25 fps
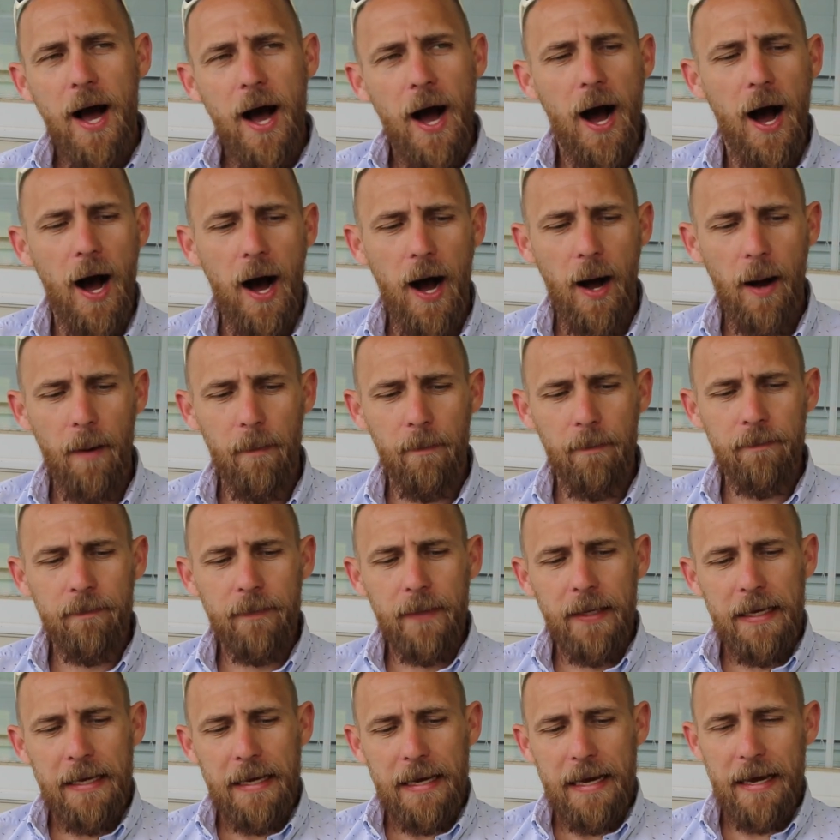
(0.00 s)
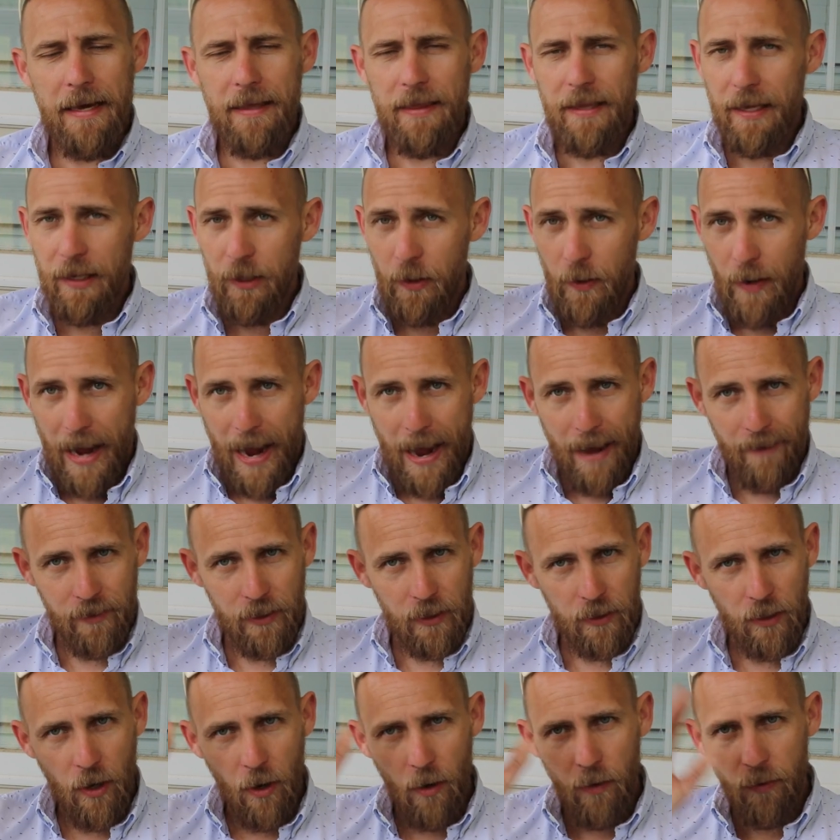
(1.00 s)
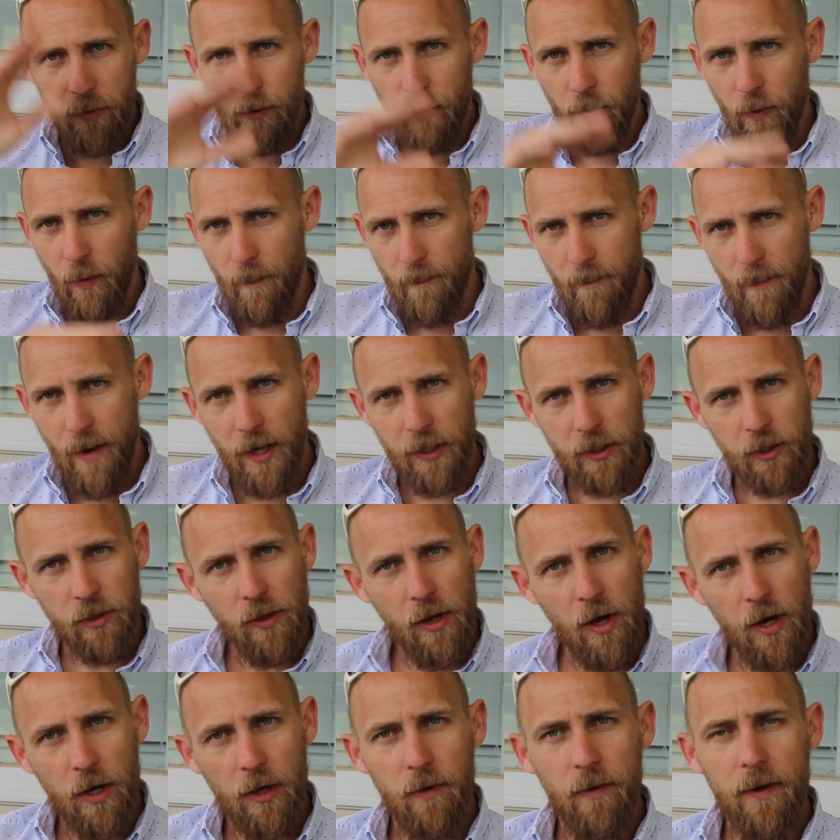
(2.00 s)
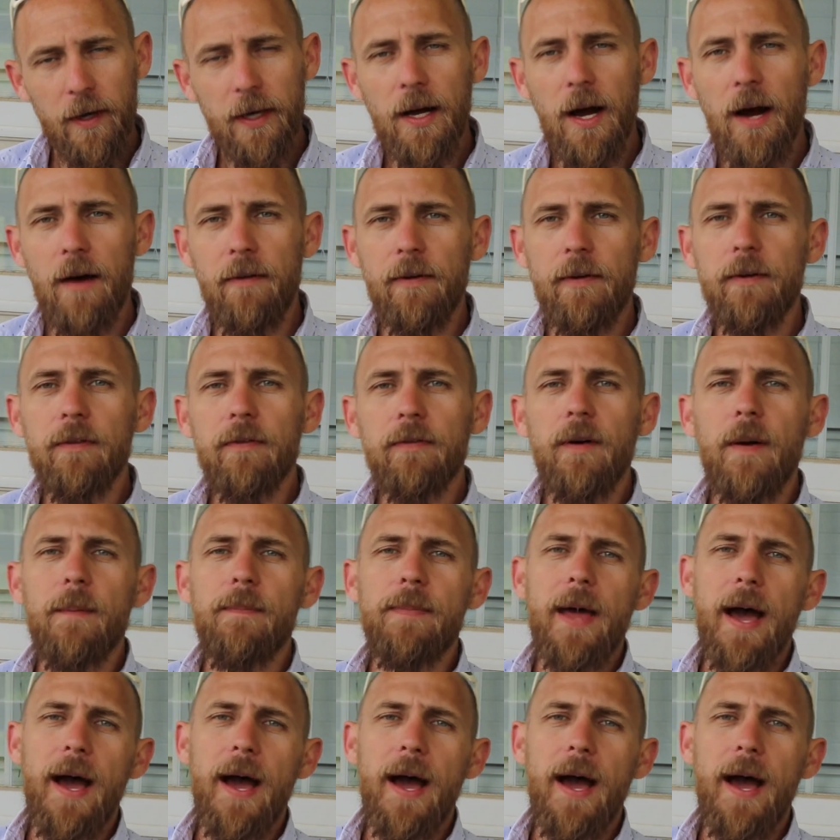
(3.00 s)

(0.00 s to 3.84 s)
And then you have to go through a much longer recovery from